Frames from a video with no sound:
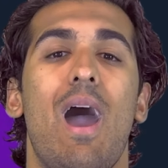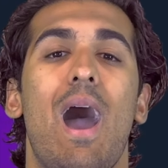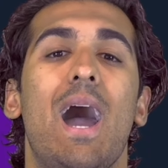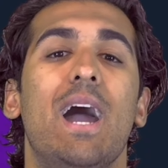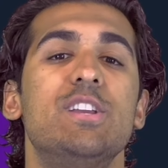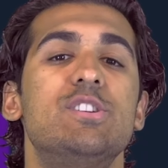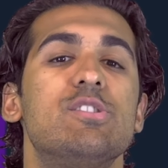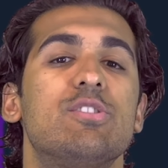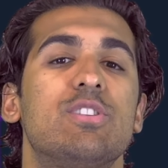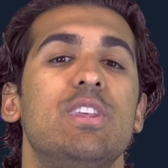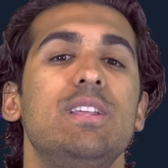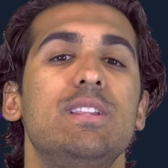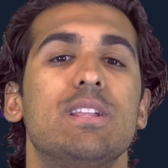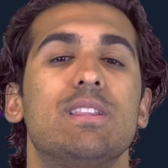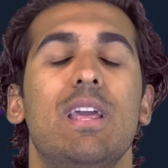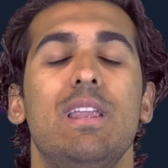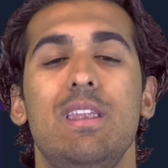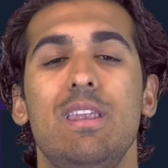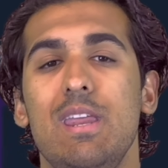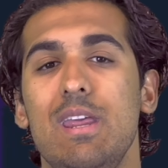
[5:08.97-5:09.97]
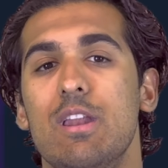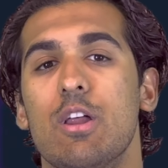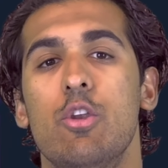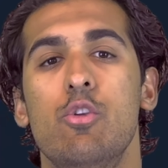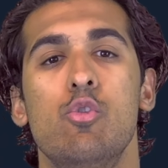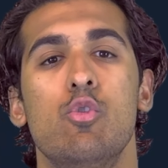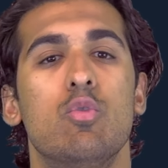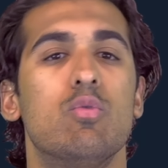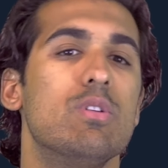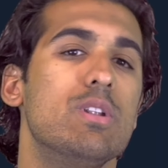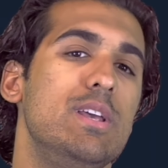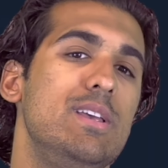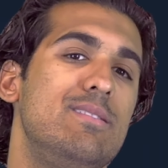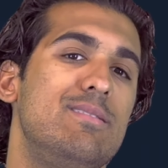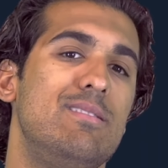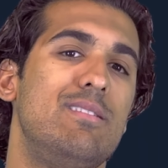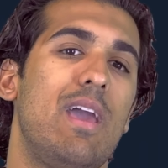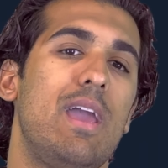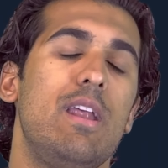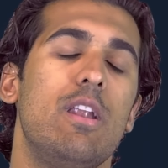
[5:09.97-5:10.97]
I just think that they need a new release
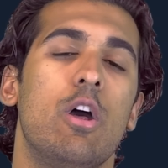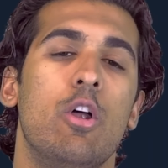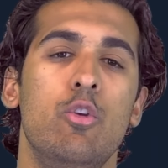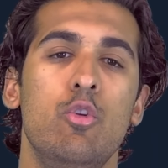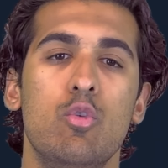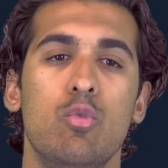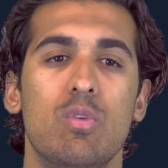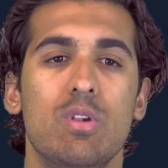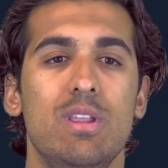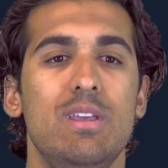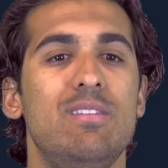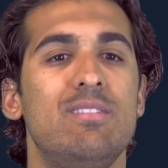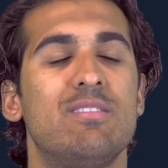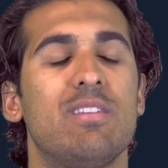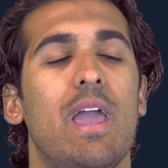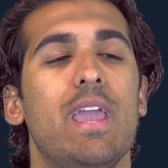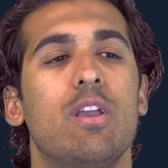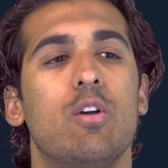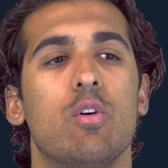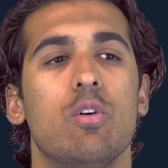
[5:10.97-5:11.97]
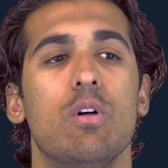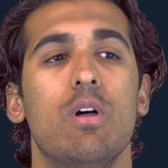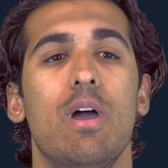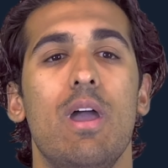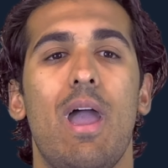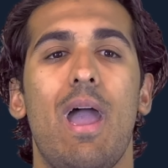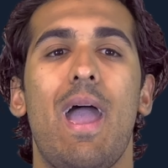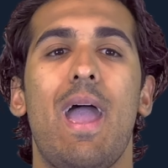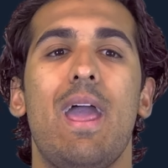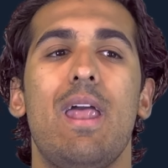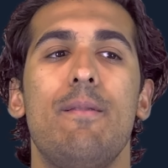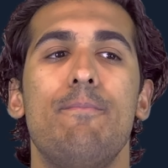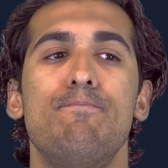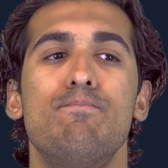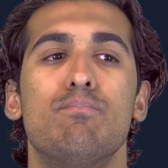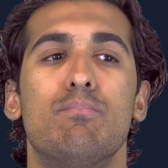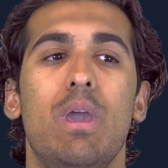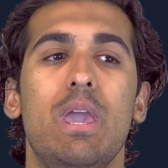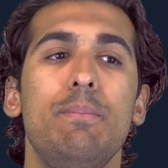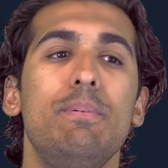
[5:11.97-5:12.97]
date, a new release cycle, and
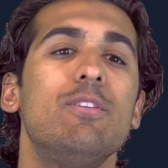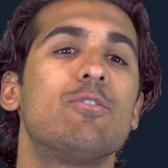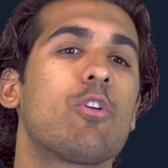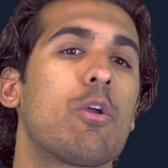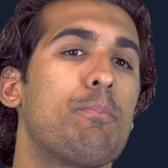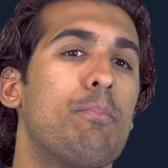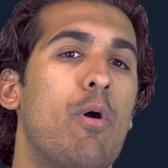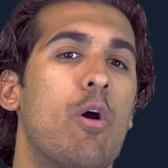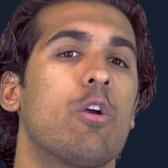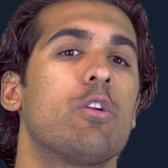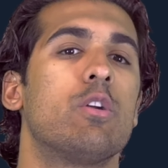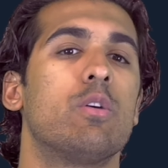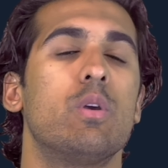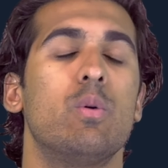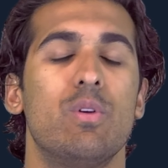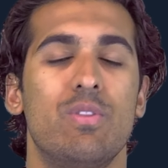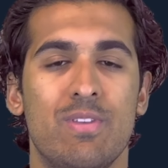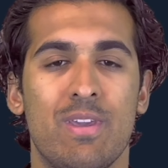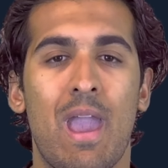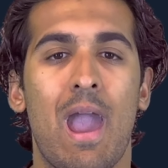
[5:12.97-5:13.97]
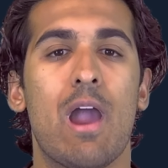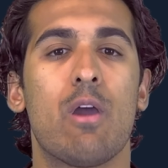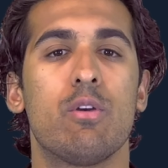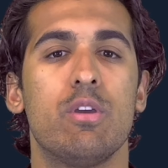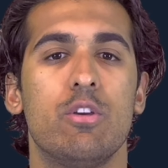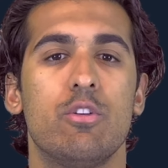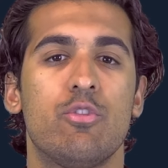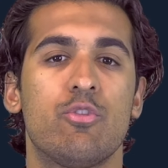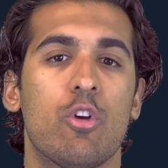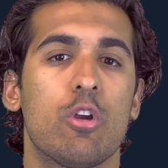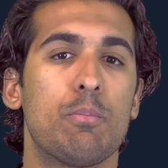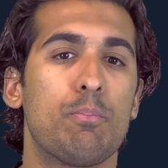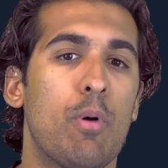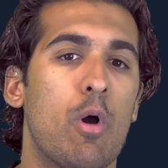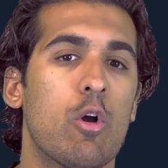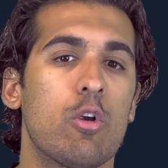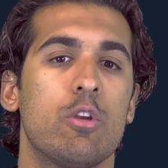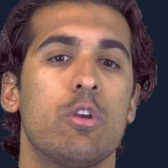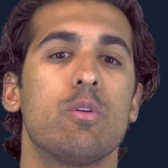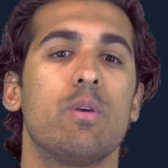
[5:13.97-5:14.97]
maybe start partnering with carriers, start
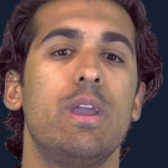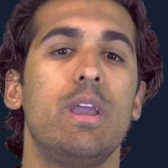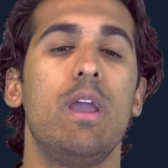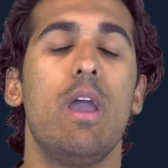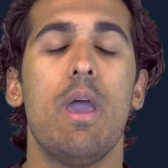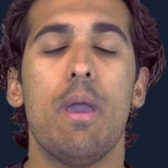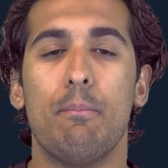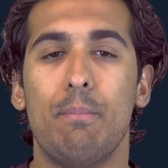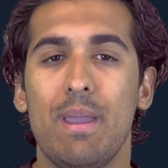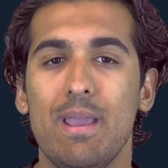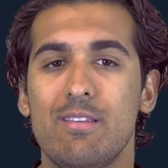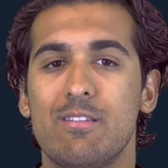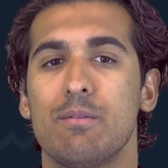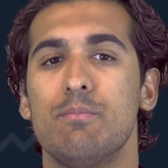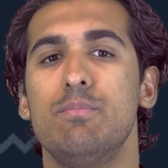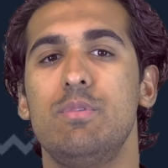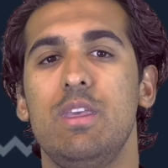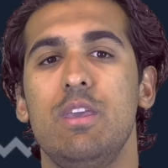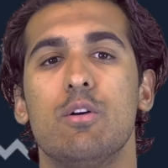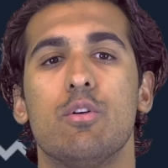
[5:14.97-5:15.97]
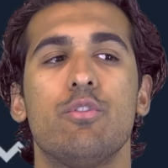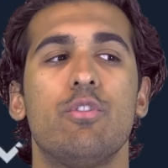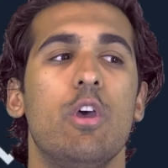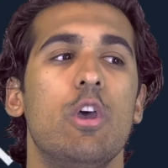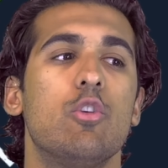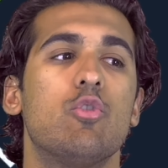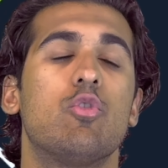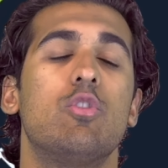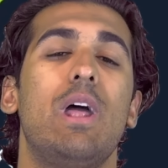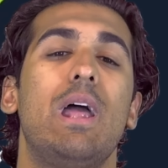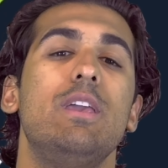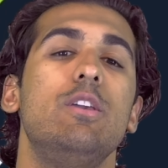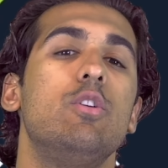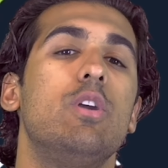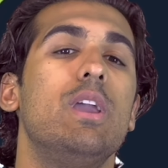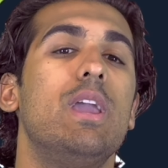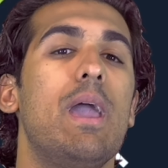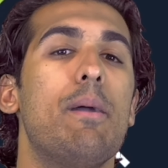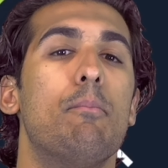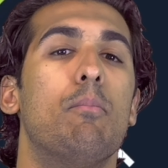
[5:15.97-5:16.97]
partnering, make some deals so that you
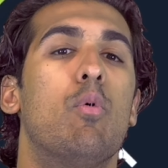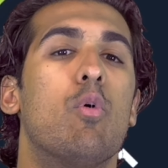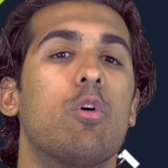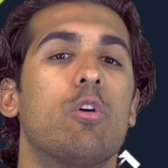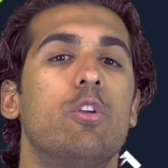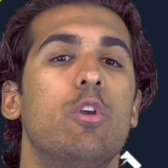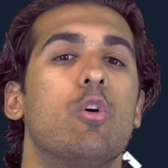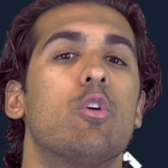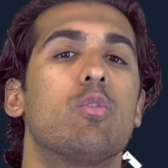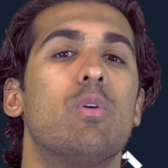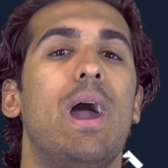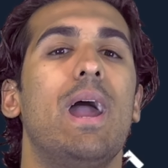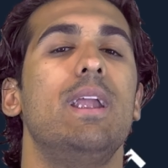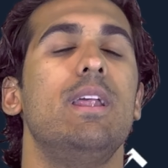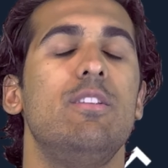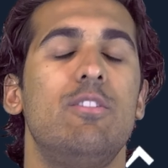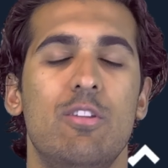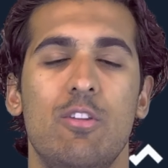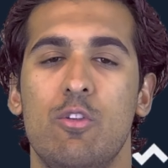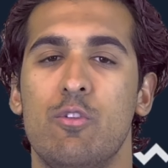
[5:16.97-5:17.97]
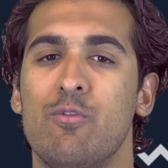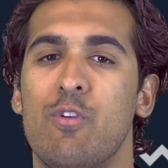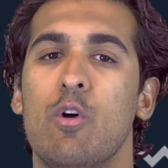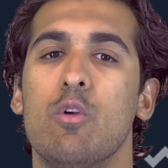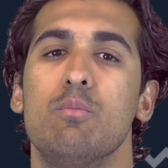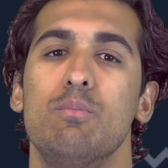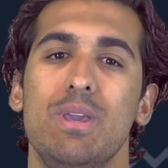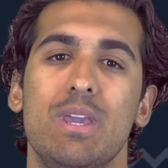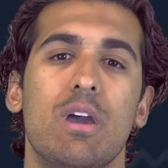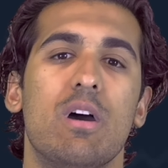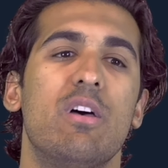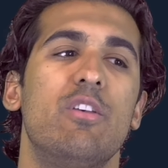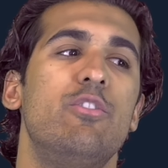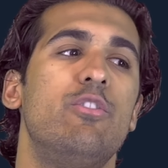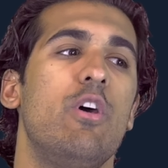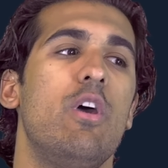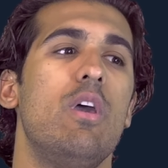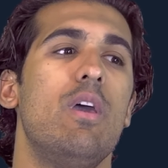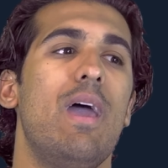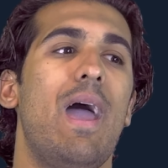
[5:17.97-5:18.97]
can get more notoriety to this phone
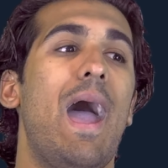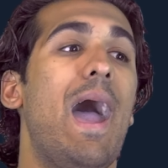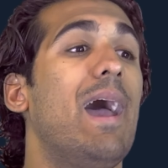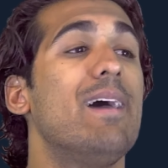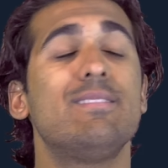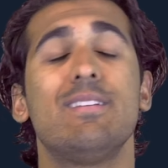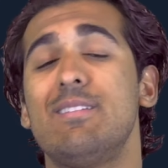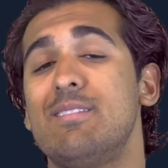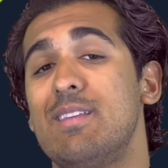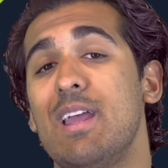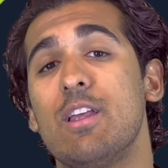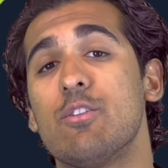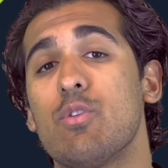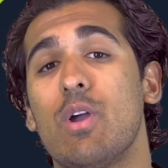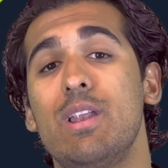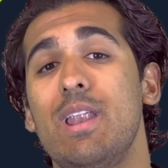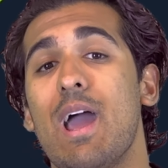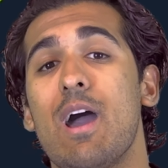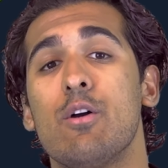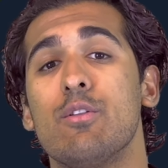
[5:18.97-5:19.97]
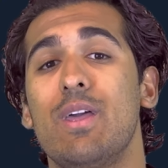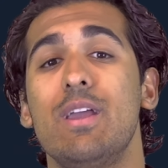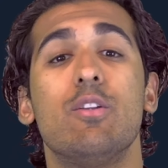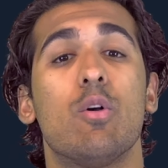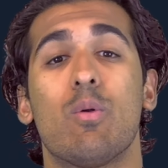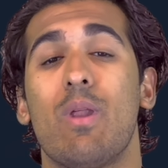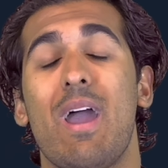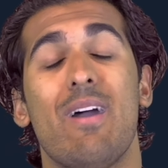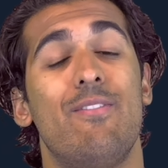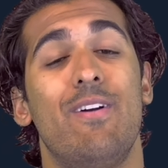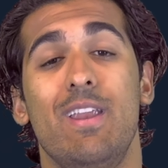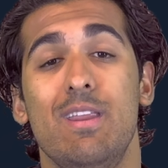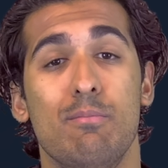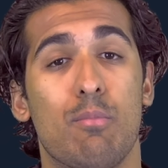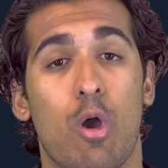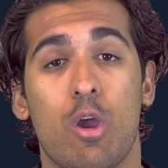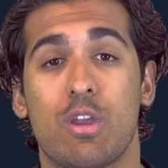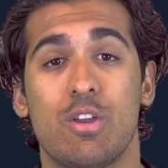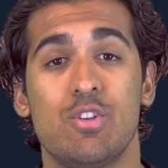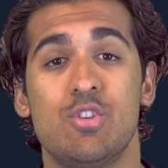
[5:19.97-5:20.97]
because as it stands right now, they don't have any
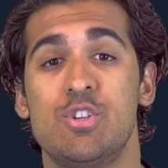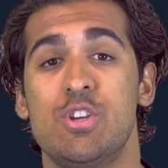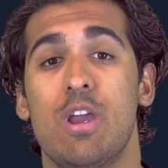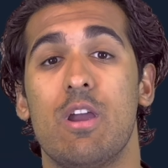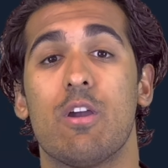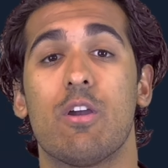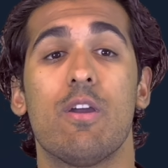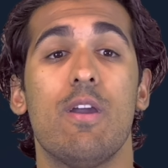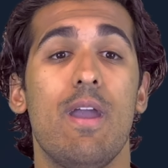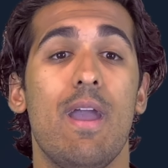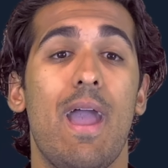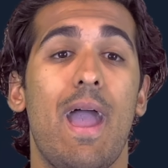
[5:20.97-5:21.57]
market share.